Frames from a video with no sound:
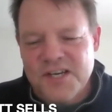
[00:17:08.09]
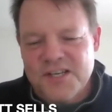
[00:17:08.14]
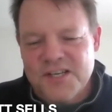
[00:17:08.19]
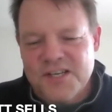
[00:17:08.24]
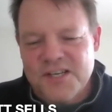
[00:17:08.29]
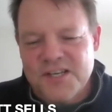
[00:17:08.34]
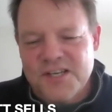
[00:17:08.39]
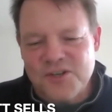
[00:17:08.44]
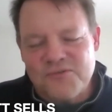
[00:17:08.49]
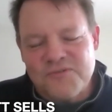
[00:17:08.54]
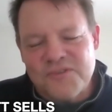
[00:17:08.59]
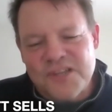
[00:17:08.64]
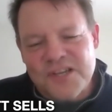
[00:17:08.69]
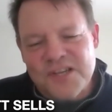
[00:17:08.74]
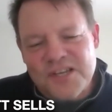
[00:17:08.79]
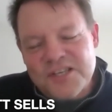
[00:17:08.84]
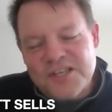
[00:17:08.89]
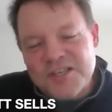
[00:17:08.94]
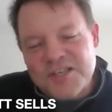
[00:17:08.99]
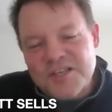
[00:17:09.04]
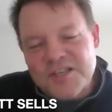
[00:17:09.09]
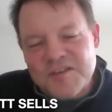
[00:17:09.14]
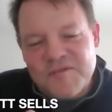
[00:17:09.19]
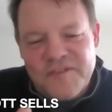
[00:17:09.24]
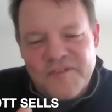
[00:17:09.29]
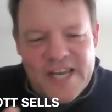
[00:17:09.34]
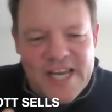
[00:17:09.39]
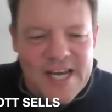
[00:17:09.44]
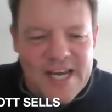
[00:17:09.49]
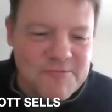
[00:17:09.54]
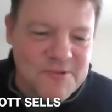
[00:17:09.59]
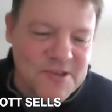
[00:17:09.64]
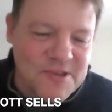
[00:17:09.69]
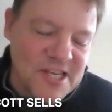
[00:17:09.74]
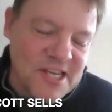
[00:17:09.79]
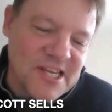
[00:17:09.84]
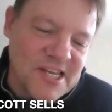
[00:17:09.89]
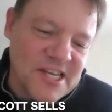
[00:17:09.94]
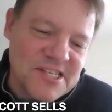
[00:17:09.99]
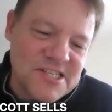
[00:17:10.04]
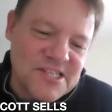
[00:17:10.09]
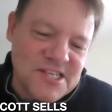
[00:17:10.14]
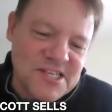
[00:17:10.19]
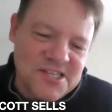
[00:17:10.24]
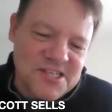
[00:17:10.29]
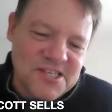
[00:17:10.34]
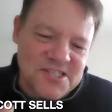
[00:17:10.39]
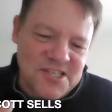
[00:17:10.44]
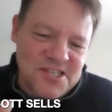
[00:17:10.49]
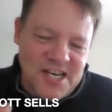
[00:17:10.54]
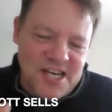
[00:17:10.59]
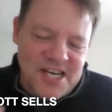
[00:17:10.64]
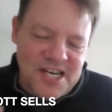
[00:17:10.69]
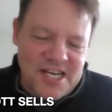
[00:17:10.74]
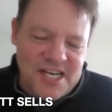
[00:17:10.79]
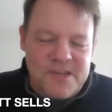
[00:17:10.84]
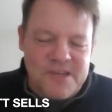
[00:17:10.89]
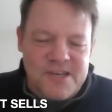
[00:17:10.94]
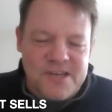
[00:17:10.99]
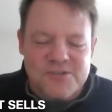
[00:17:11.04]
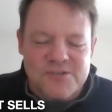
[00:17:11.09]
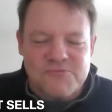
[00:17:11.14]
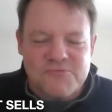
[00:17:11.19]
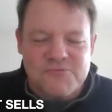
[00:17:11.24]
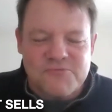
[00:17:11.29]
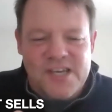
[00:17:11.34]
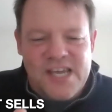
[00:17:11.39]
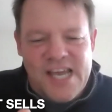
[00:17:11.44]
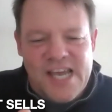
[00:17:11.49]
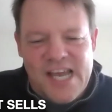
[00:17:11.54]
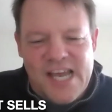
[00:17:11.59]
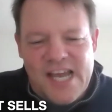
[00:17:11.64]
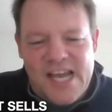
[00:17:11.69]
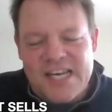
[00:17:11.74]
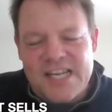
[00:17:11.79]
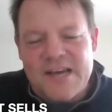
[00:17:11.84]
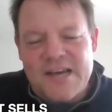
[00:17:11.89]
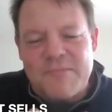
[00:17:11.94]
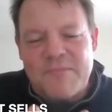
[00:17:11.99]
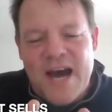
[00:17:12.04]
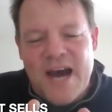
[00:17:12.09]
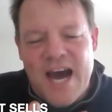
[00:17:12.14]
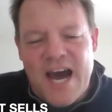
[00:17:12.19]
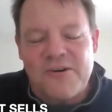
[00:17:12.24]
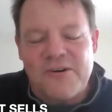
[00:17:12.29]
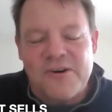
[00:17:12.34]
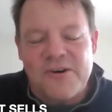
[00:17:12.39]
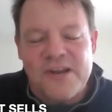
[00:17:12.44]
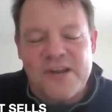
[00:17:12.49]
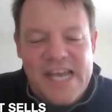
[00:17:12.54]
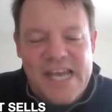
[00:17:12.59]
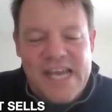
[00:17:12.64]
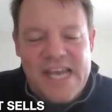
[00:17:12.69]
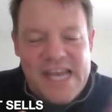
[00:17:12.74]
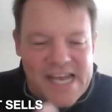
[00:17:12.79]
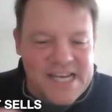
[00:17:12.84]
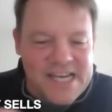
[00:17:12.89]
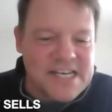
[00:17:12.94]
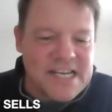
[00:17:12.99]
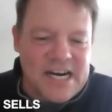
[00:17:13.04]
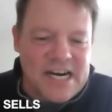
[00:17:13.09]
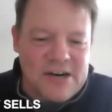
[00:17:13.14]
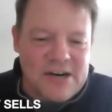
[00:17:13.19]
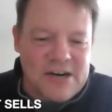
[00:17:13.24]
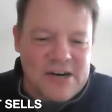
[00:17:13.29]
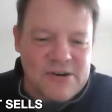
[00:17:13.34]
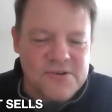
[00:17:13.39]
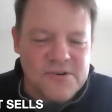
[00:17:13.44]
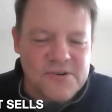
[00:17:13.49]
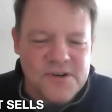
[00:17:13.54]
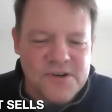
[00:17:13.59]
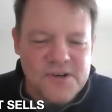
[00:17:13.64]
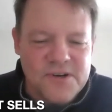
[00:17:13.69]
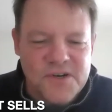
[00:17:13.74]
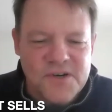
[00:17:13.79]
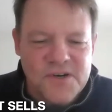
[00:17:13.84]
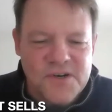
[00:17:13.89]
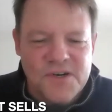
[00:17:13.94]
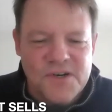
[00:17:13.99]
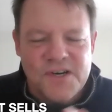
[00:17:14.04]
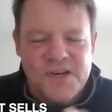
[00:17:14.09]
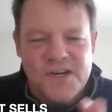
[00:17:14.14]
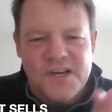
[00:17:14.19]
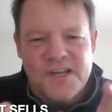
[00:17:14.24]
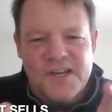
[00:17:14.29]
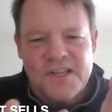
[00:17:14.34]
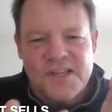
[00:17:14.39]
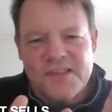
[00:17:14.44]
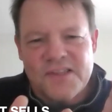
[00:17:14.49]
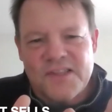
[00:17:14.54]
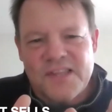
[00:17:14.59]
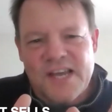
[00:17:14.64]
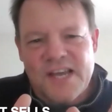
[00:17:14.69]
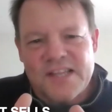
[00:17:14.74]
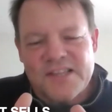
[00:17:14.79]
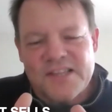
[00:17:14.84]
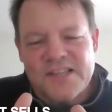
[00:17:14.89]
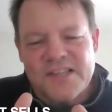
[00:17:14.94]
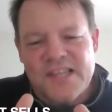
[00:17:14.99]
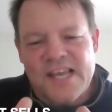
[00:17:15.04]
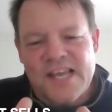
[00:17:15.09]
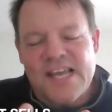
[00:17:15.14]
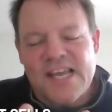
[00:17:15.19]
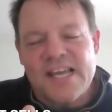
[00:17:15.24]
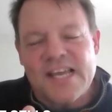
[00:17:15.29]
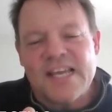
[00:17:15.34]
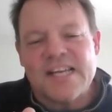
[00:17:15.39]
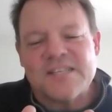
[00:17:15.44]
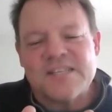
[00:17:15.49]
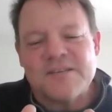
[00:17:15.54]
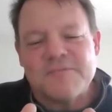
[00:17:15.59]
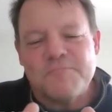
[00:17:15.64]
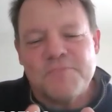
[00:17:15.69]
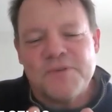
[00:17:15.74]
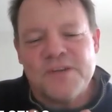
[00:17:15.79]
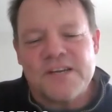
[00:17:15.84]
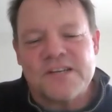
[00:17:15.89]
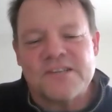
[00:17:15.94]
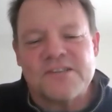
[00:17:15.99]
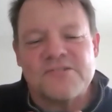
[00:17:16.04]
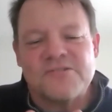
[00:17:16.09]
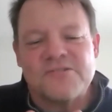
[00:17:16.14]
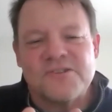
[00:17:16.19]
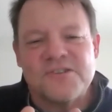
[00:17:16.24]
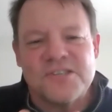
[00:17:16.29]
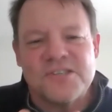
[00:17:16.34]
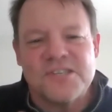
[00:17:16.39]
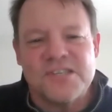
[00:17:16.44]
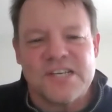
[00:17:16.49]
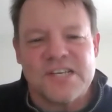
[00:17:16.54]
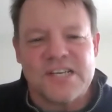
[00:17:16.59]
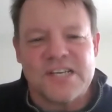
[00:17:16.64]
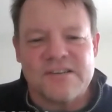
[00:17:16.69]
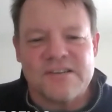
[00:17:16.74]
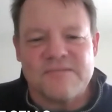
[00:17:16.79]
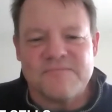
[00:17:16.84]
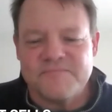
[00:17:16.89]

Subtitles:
So this family gets excited because we hand them out a handout that they get to pick their seed.